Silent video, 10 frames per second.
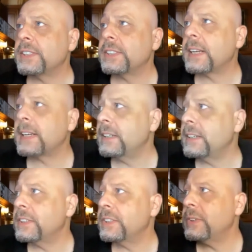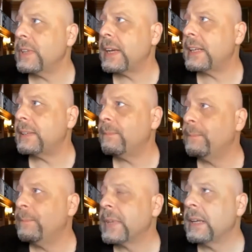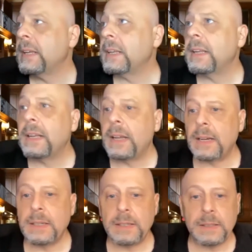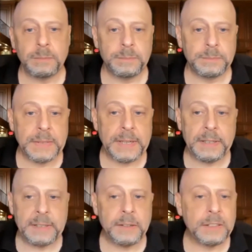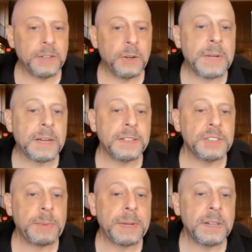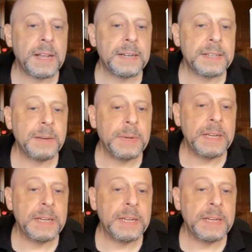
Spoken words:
second here to do that. And you know, I'm not going to spend a lot of time